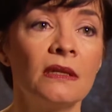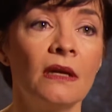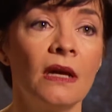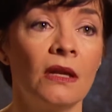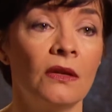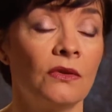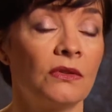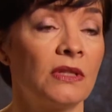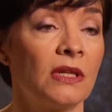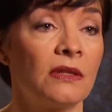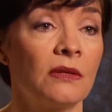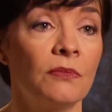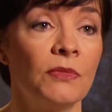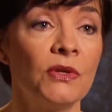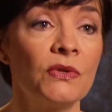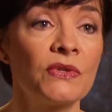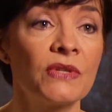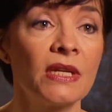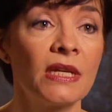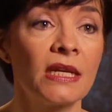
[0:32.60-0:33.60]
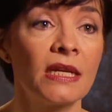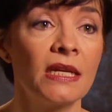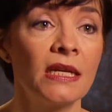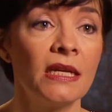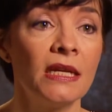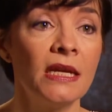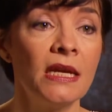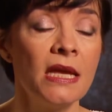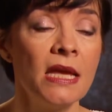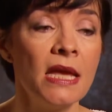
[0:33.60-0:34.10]
I looked at the music,
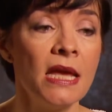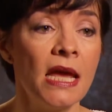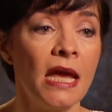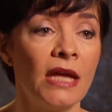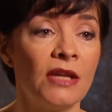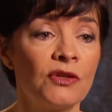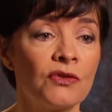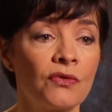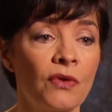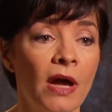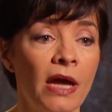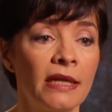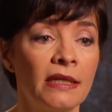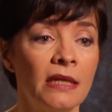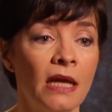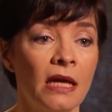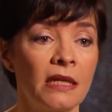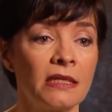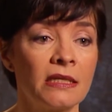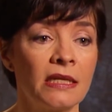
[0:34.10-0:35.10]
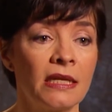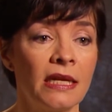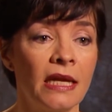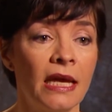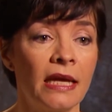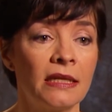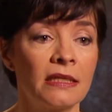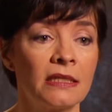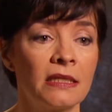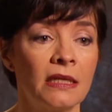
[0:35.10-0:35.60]
and tried not to
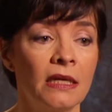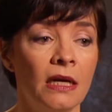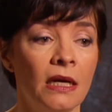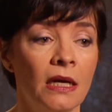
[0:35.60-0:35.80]
get